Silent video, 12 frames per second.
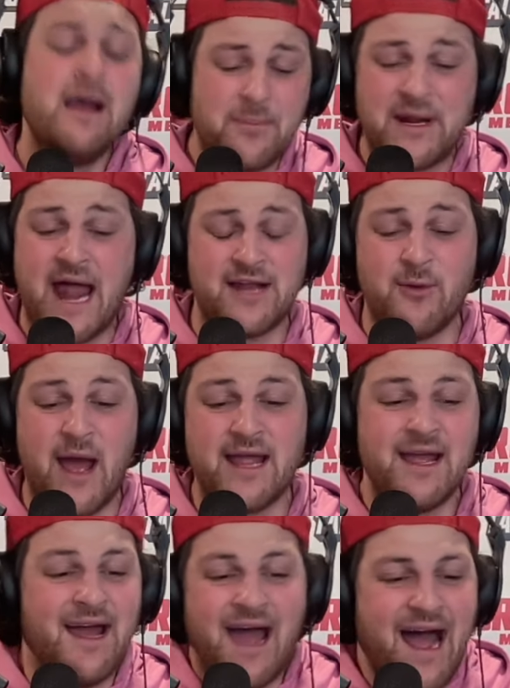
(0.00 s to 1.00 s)
But
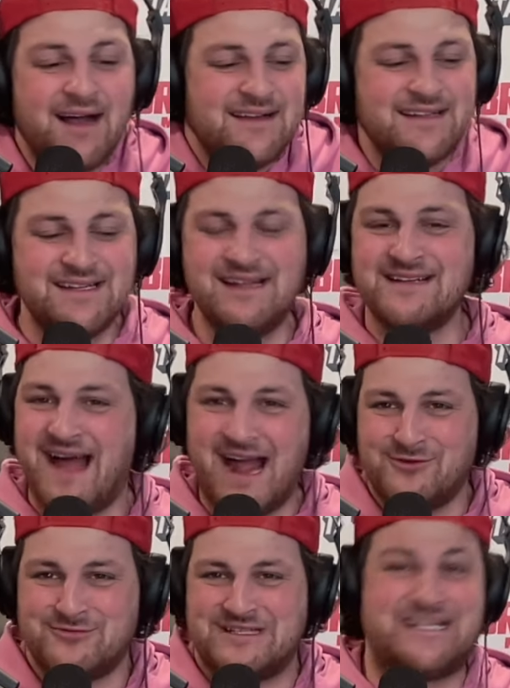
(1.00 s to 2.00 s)
anyway,
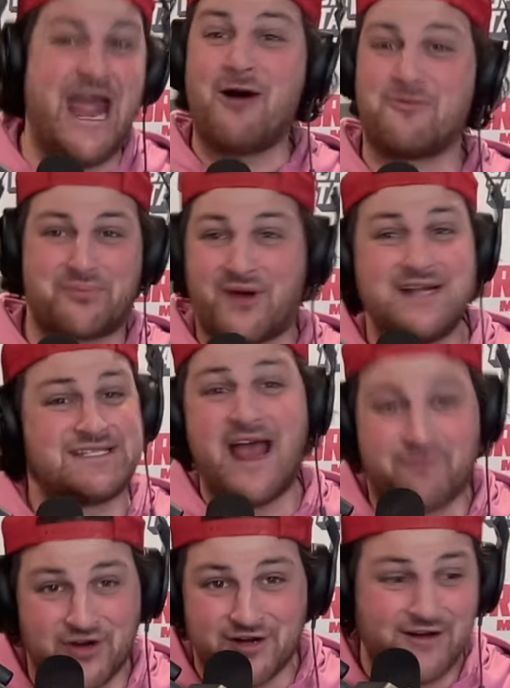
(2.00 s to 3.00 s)
I don't doubt Bryce
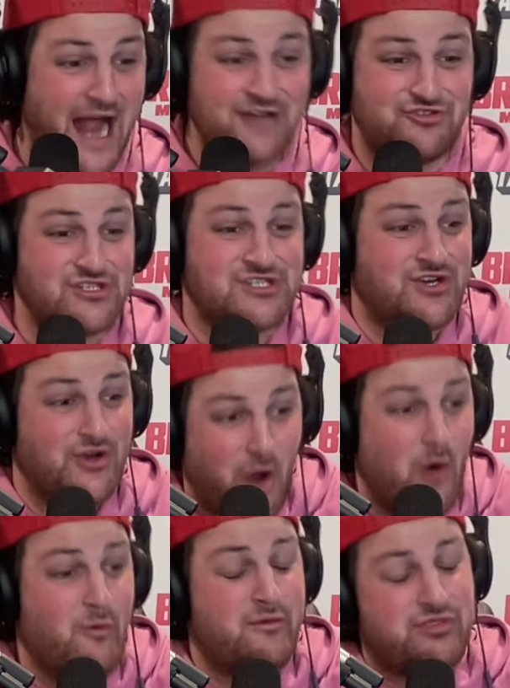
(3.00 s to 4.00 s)
ever. I just
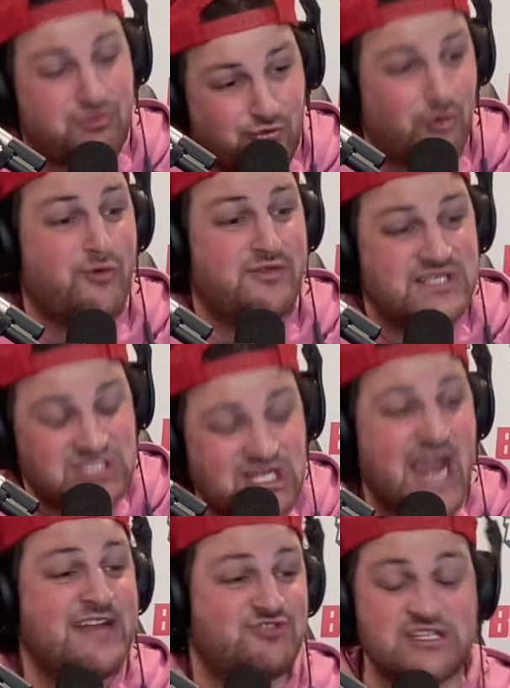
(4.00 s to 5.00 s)
go through the
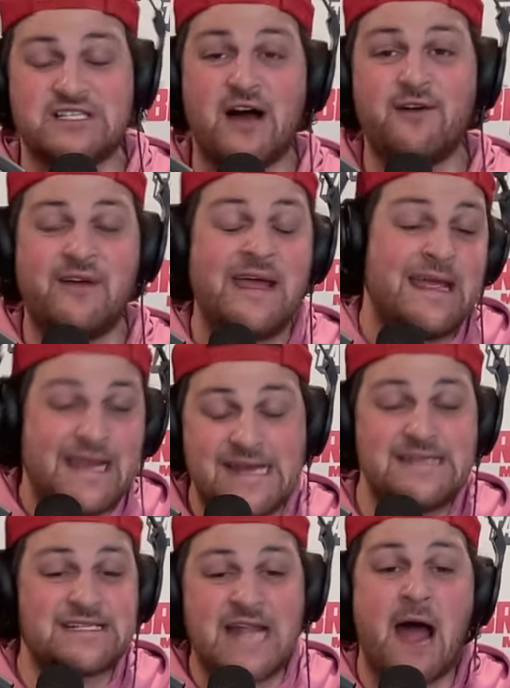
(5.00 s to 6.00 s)
stages of
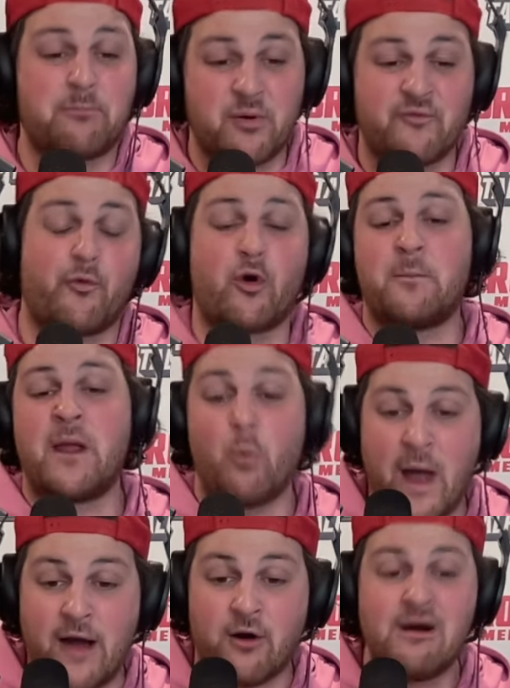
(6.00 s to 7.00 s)
he's not
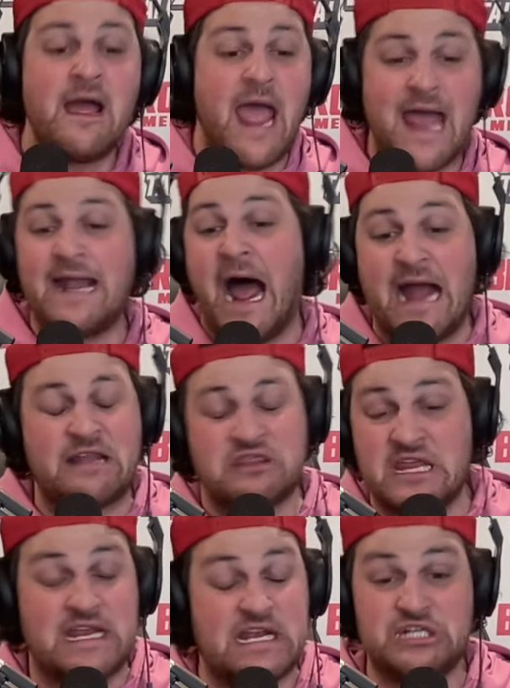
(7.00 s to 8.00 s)
performing well, and I
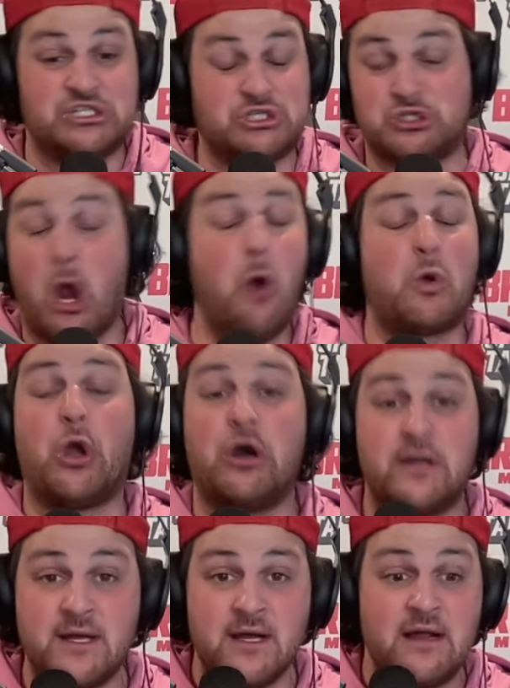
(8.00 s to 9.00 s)
think he's so
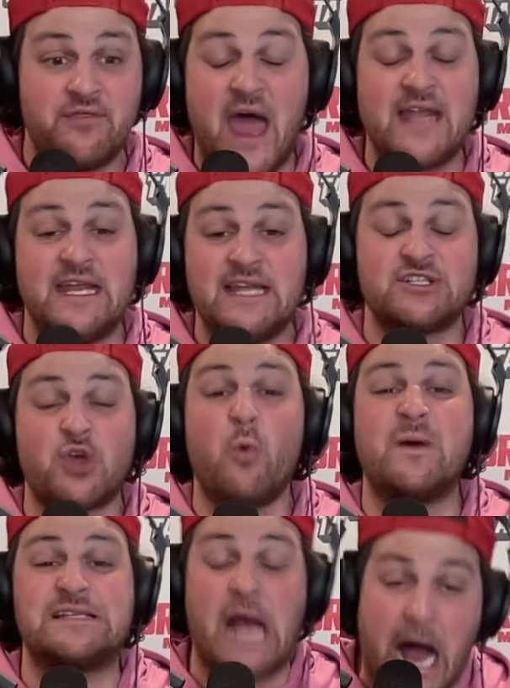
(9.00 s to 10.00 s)
good that it is
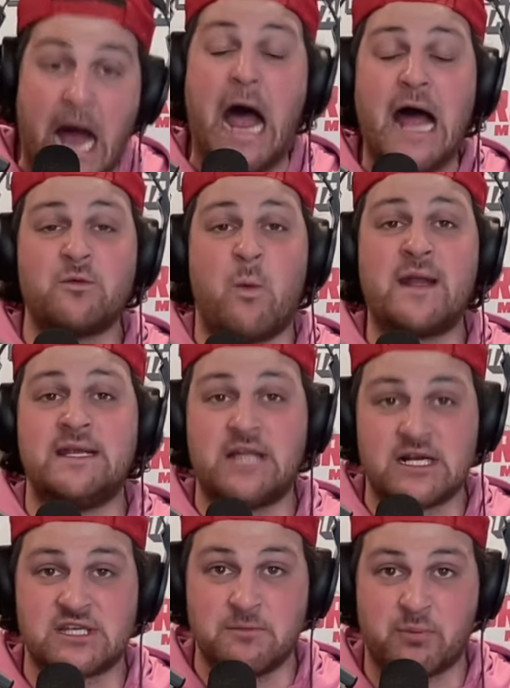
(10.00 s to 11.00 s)
always odd when he
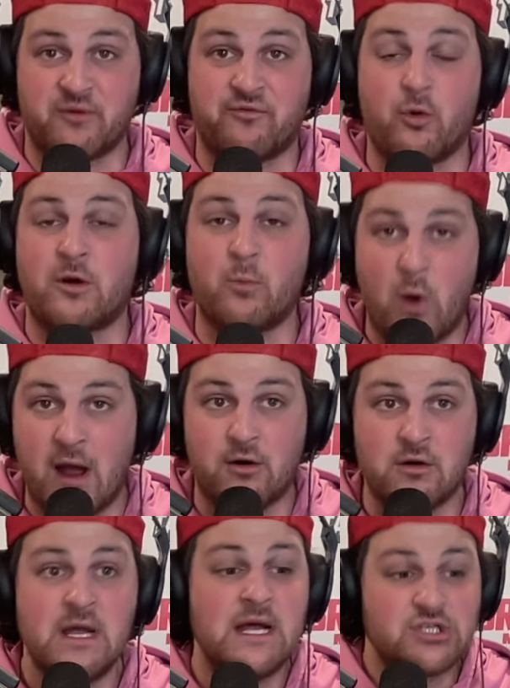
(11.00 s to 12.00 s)
doesn't perform
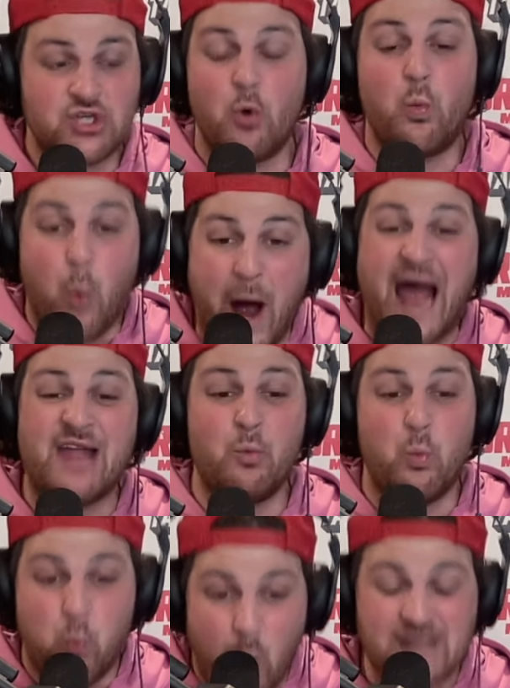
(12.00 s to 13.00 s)
well. So why
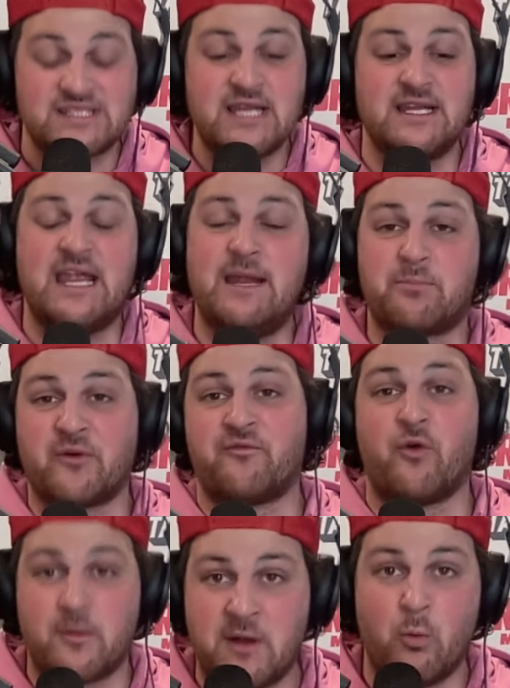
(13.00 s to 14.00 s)
wasn't he
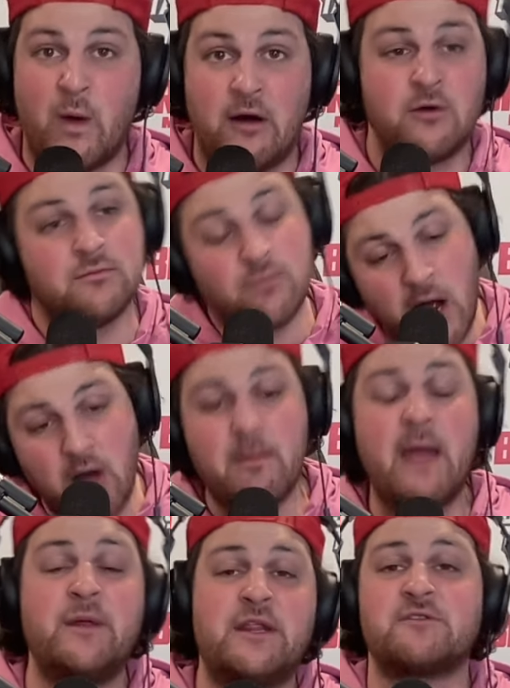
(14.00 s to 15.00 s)
performing well? Well,
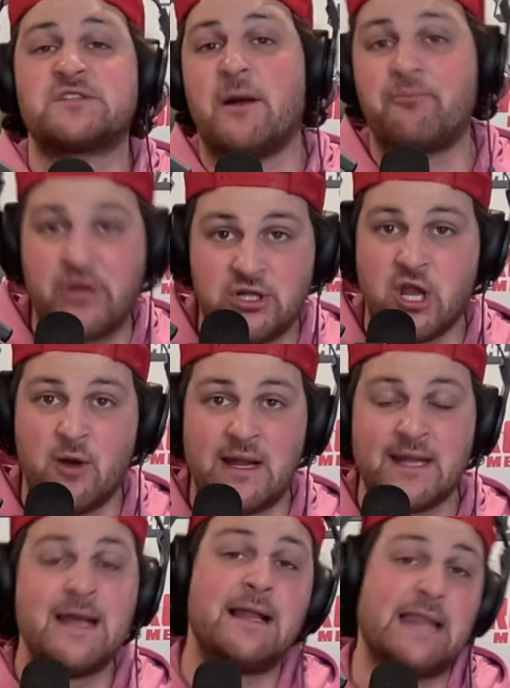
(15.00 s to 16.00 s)
maybe there's something to
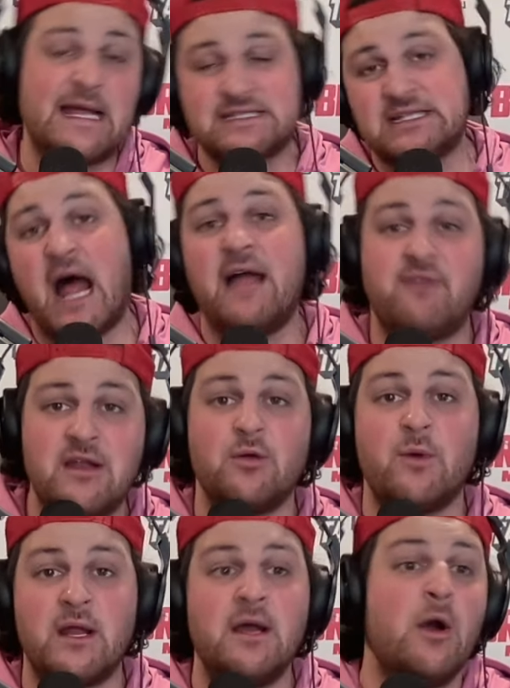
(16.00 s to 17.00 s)
it. Let's dive
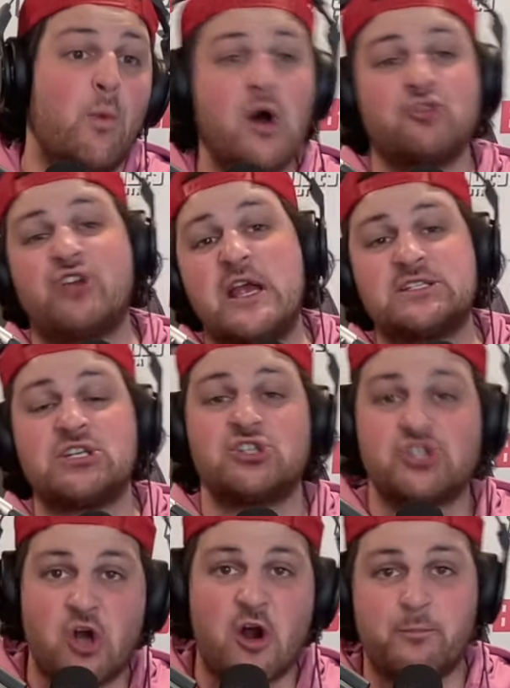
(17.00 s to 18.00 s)
into it. Well, Jason
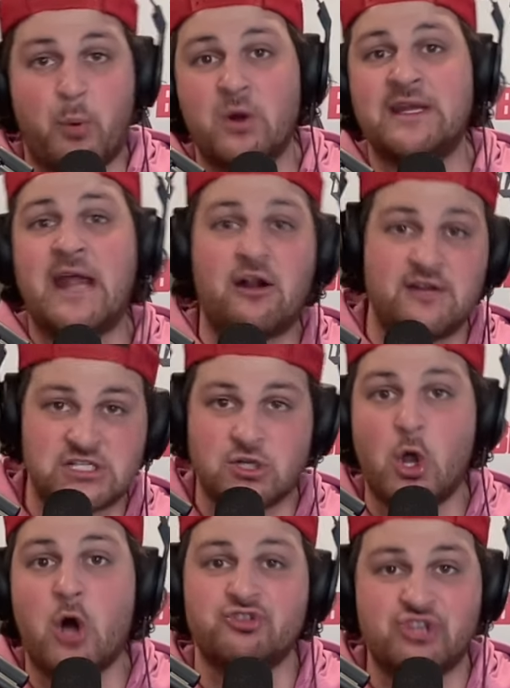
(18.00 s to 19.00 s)
Stark pointed out his
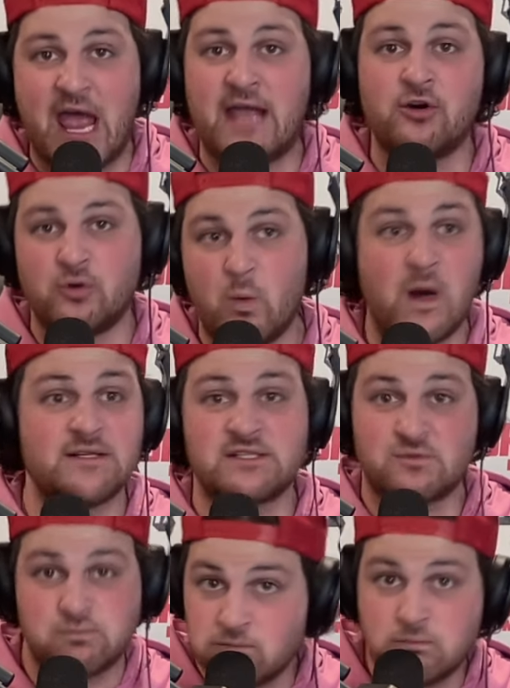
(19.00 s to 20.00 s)
launch angle
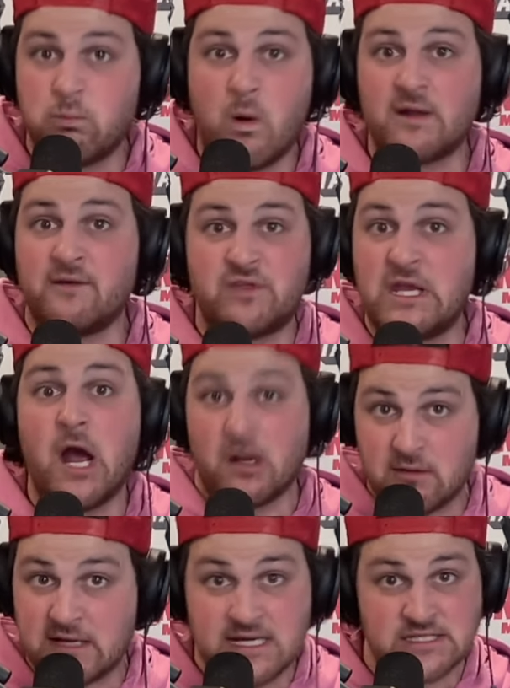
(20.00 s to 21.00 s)
was one of the
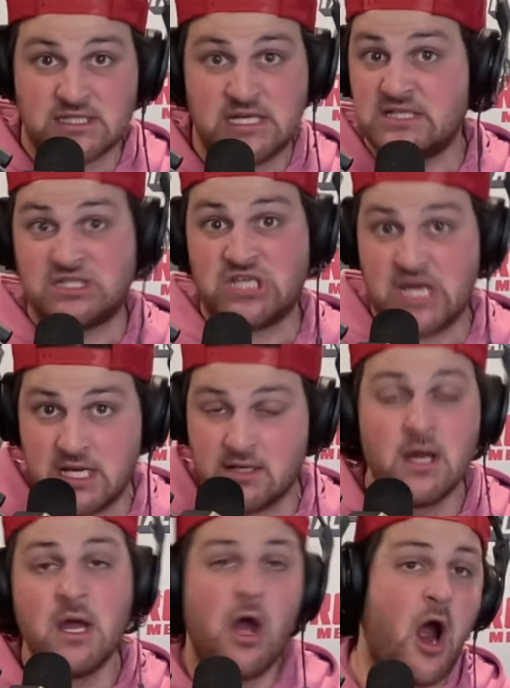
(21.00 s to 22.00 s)
ugliest he's seen.